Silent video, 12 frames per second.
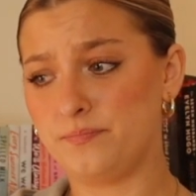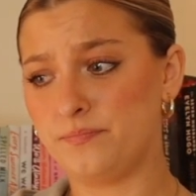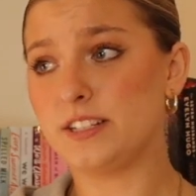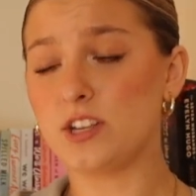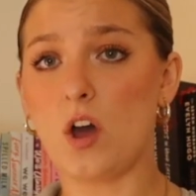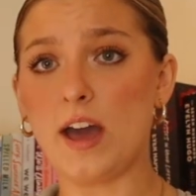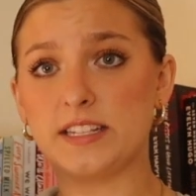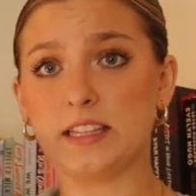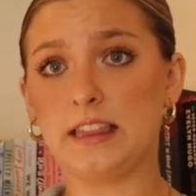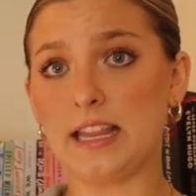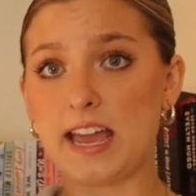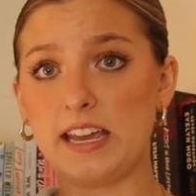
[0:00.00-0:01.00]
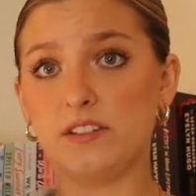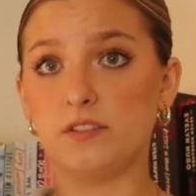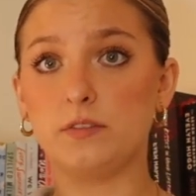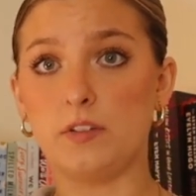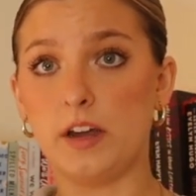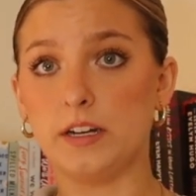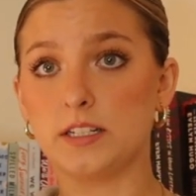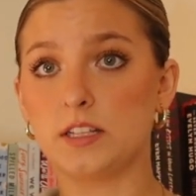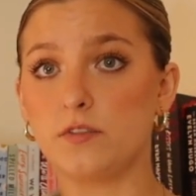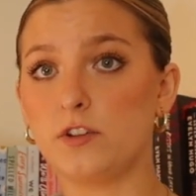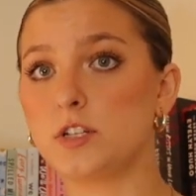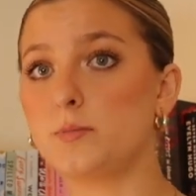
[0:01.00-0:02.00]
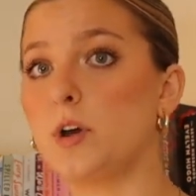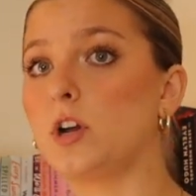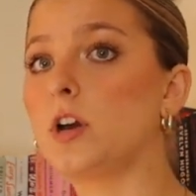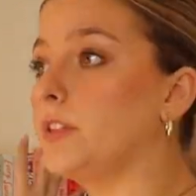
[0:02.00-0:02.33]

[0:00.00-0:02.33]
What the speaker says: It's not as light and fun as the first book.